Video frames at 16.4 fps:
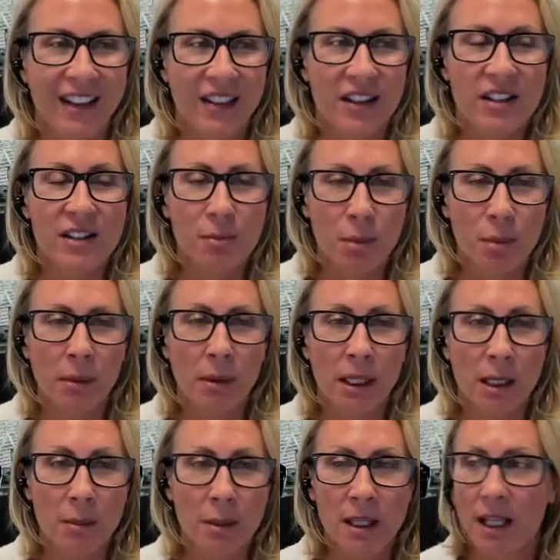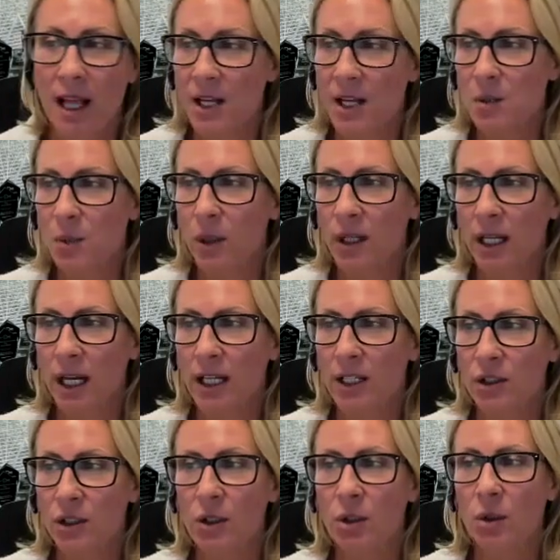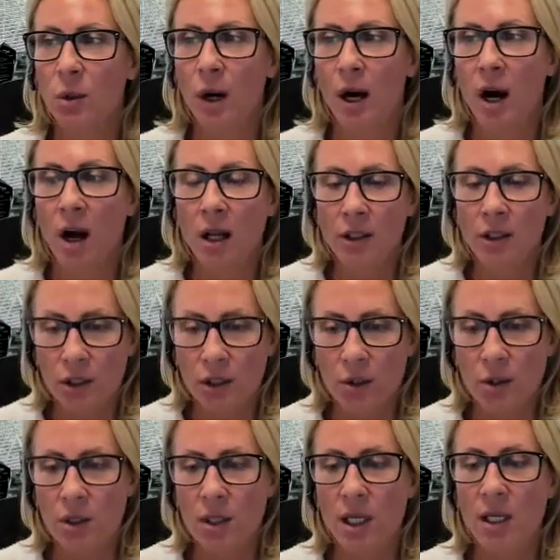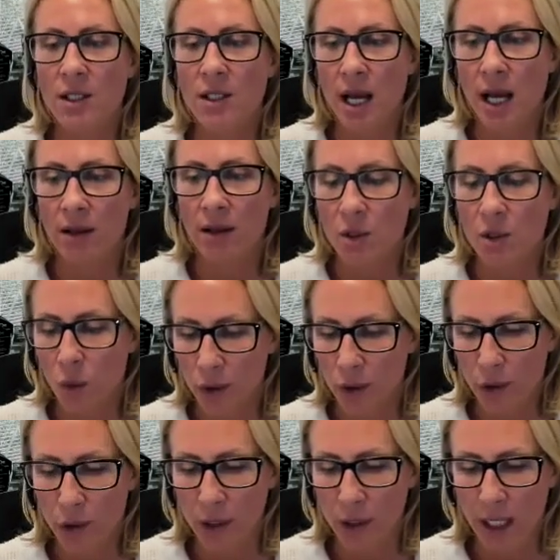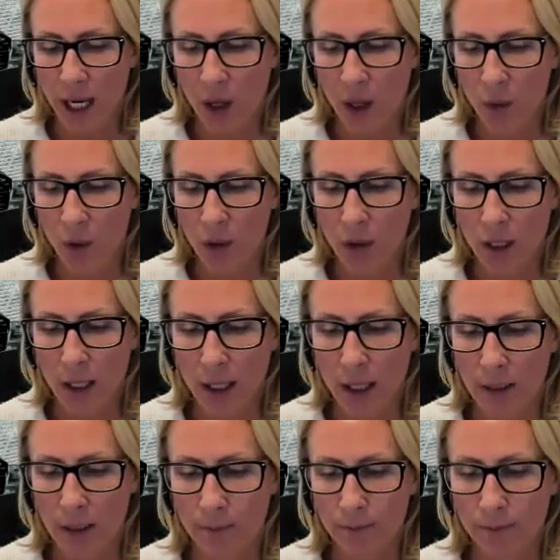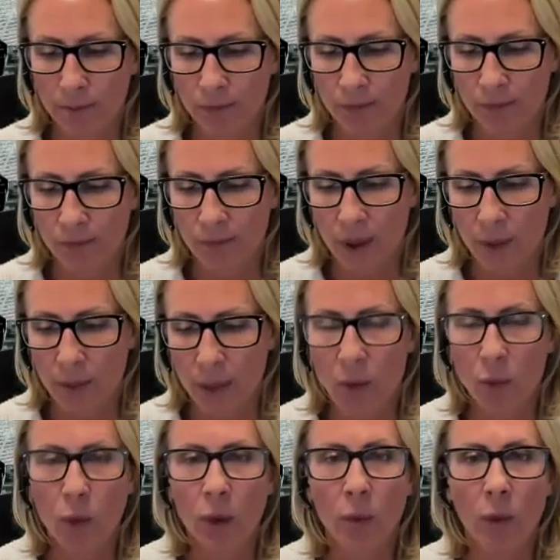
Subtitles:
This is probably going to be the last one that I do on Tuesdays at this 1:30 hour. But